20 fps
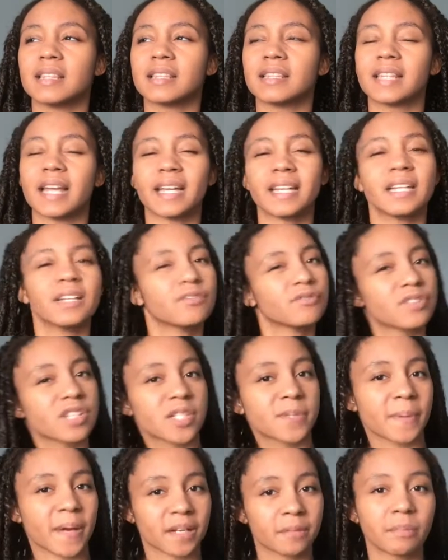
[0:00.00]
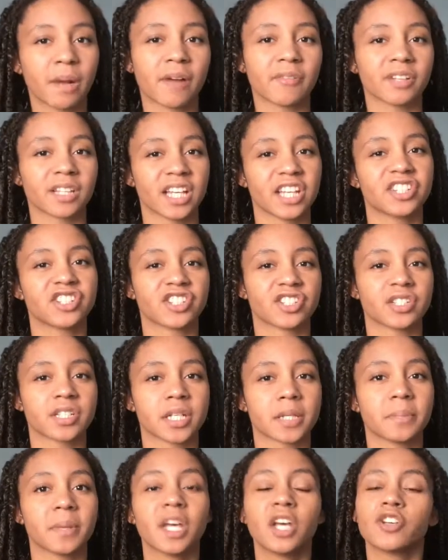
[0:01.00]
they didn't respect my
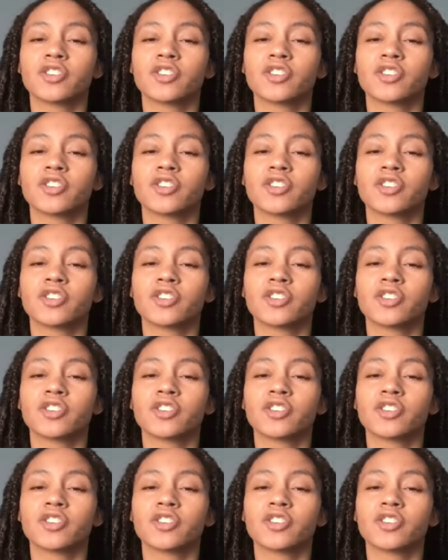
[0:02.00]
relationship.